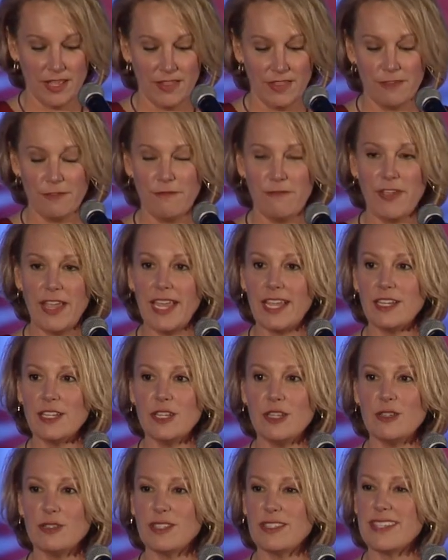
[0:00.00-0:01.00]
The fake
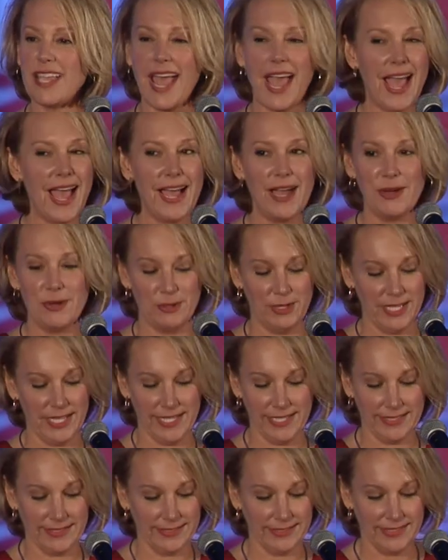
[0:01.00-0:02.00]
news is
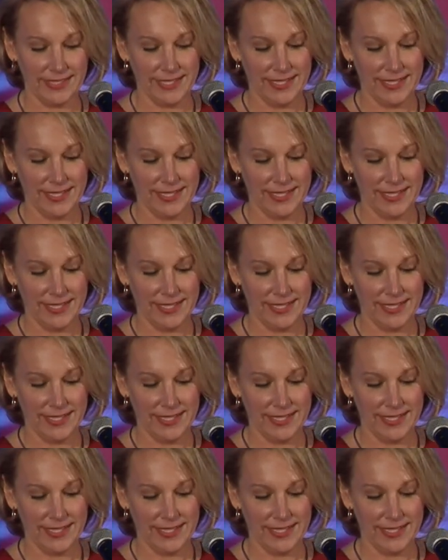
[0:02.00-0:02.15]
howling.